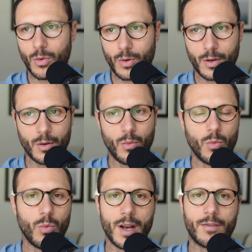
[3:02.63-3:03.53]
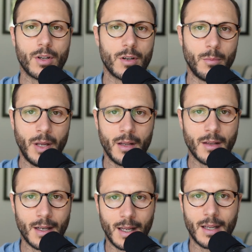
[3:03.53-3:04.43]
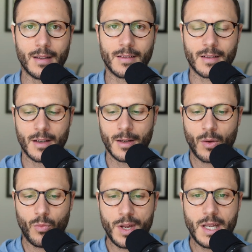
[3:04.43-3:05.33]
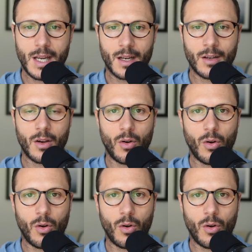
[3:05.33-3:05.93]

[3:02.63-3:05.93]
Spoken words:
or whatever your opinion is, we can